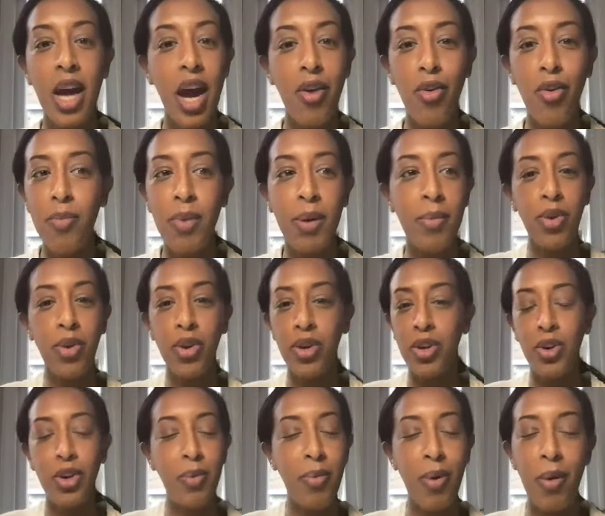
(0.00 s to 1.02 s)
And I remember, you
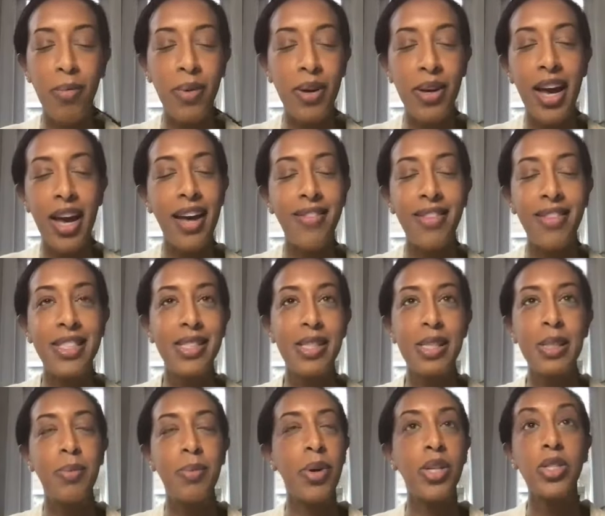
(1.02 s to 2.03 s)
know, you probably had this
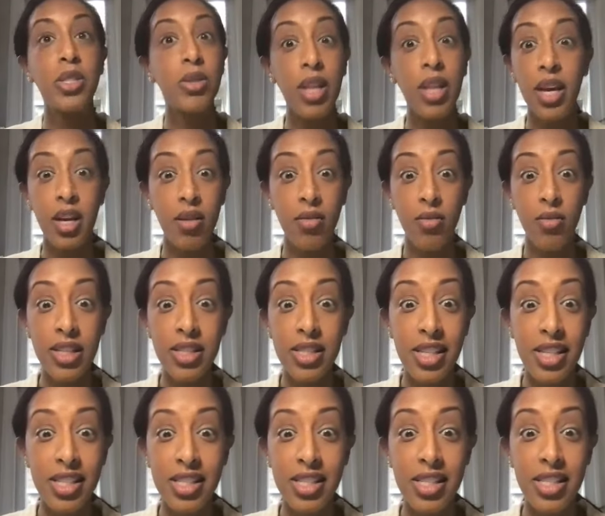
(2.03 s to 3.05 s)
experience too, like in
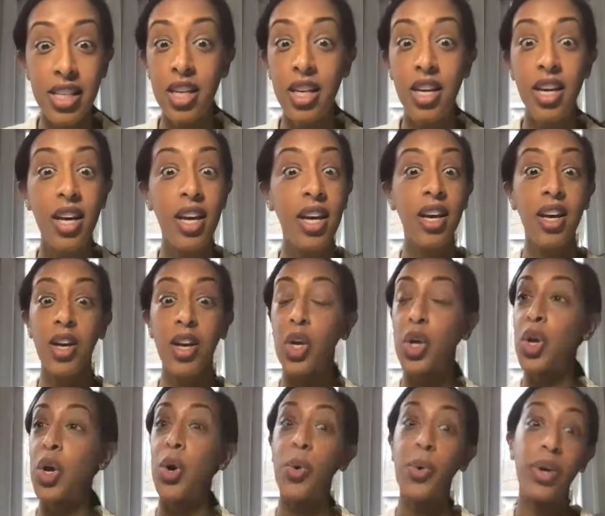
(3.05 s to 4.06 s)
residency,
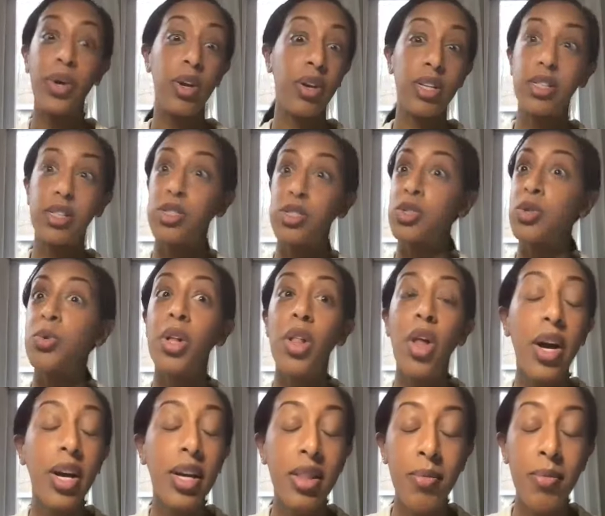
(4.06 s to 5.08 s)
you know, it's 2
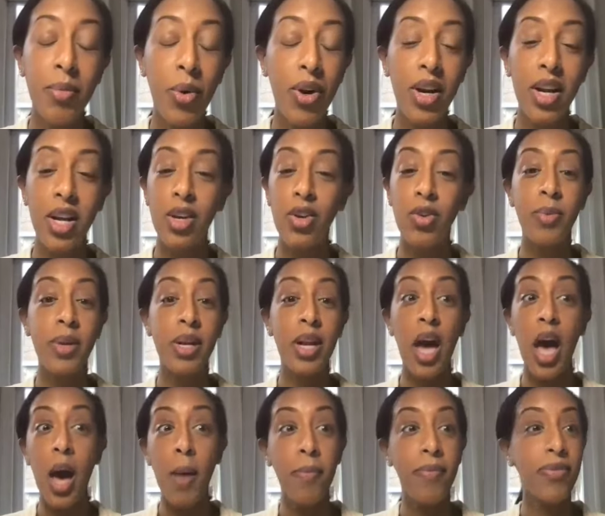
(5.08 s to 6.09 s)
o'clock in the morning, you've been
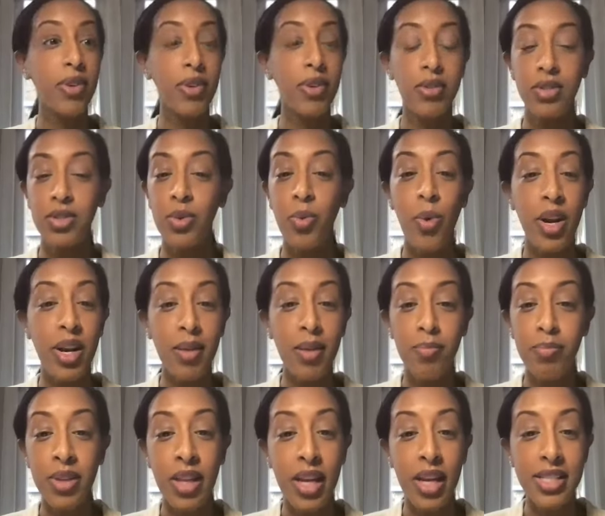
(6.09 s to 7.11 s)
up for
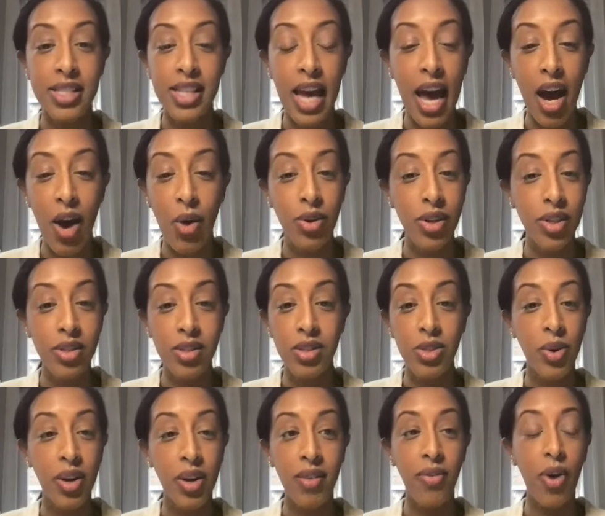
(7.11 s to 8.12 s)
24
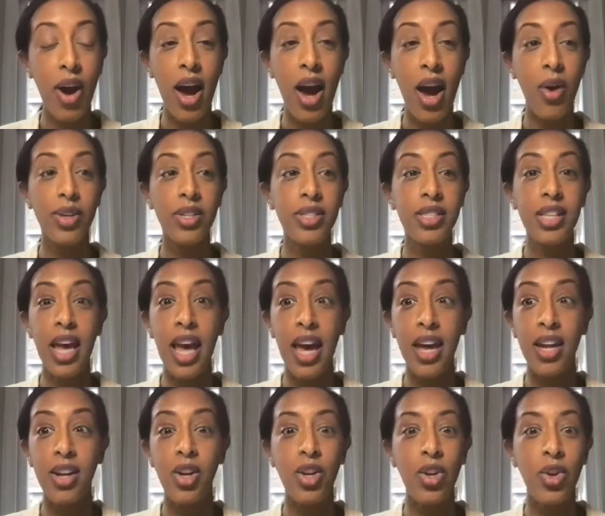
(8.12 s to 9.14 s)
hours,
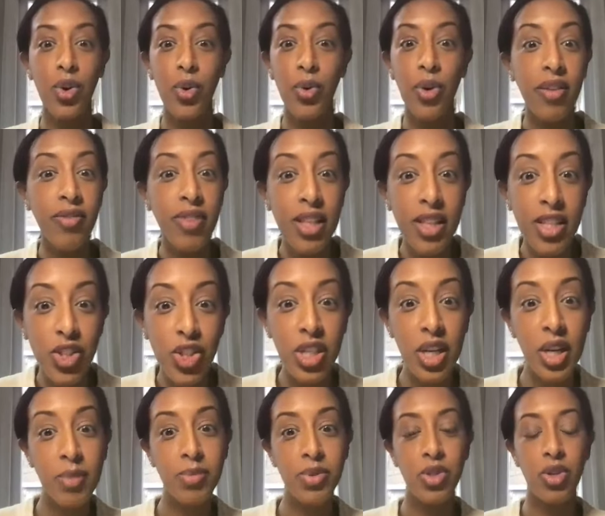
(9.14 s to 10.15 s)
and you're craving the
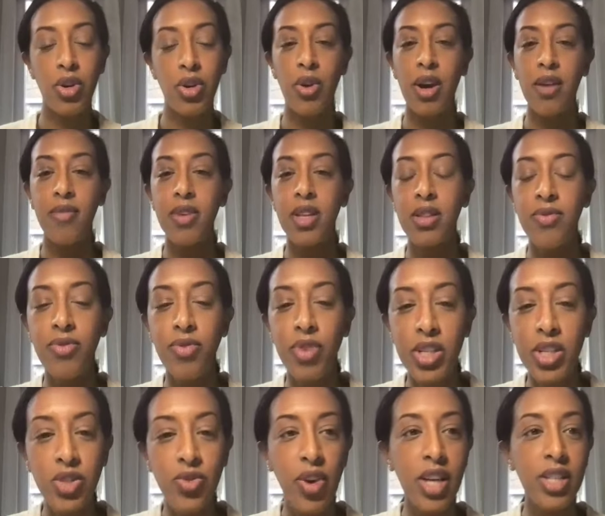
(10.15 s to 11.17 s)
chips, you're craving the
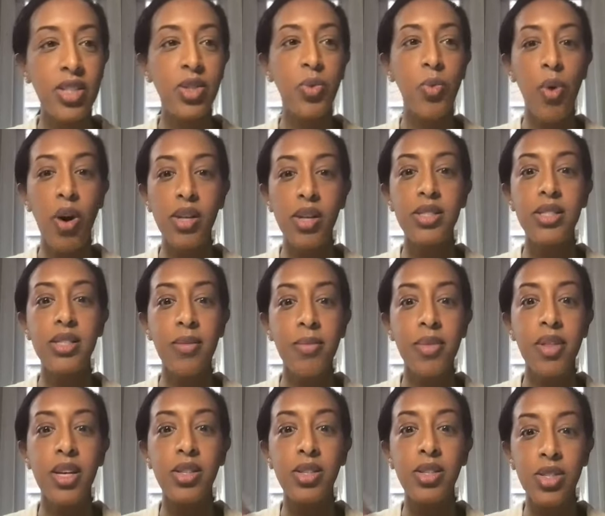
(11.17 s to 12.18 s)
French fries, you want
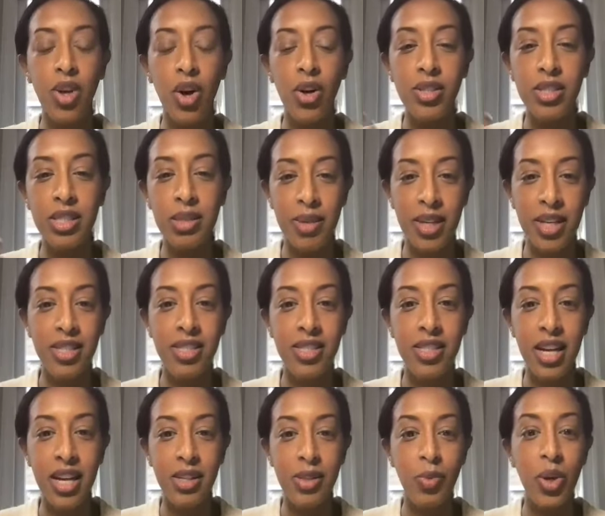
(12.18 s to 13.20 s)
something salty because
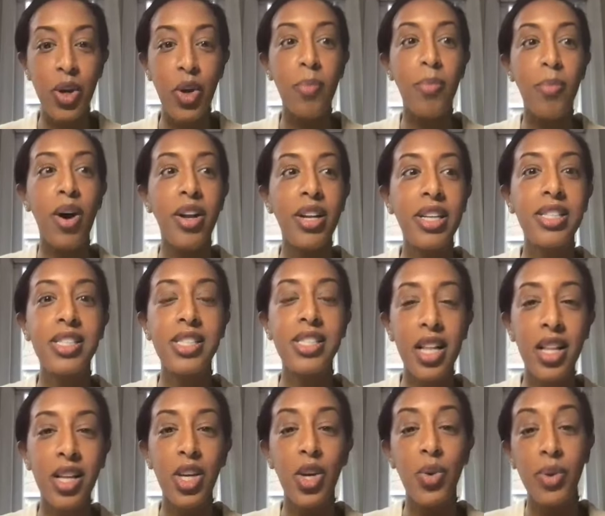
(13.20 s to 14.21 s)
that is what your body is
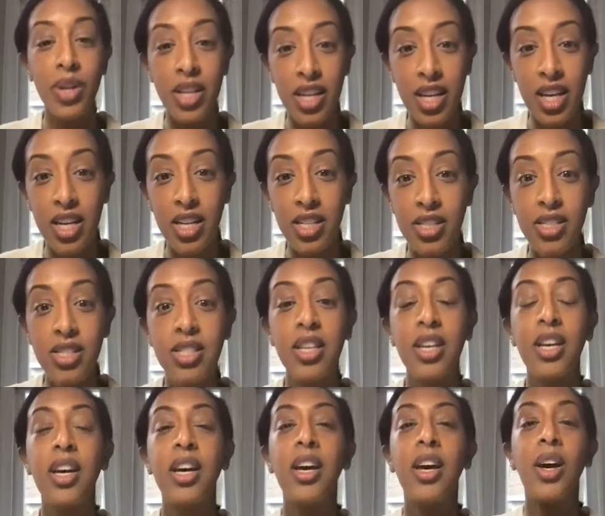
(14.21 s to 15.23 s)
telling you it needs
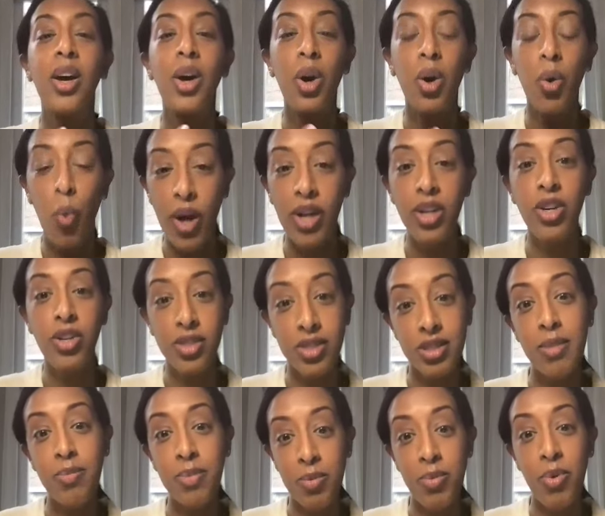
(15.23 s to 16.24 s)
when you're
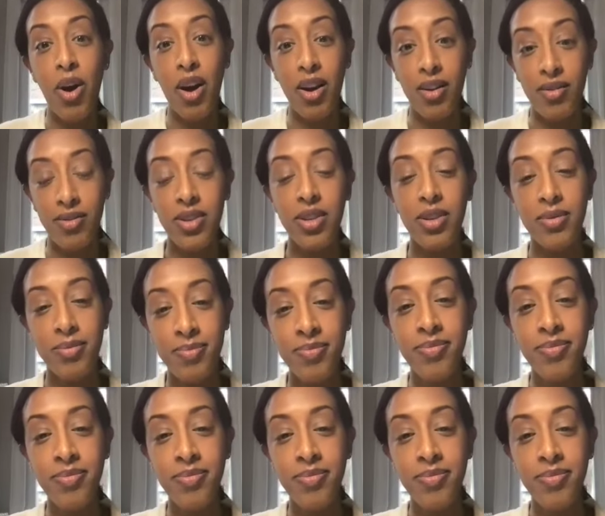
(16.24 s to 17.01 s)
sleep deprived.